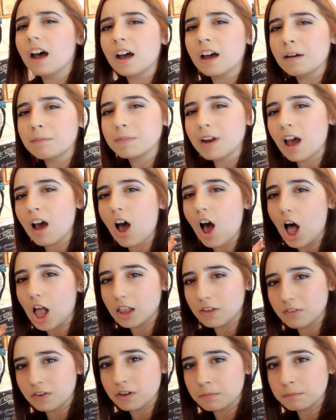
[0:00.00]
not
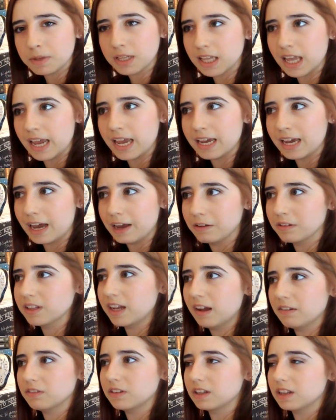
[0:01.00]
all of them, but like I
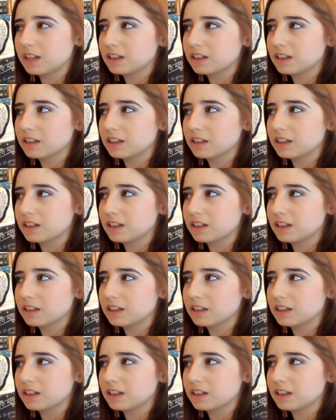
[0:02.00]
only have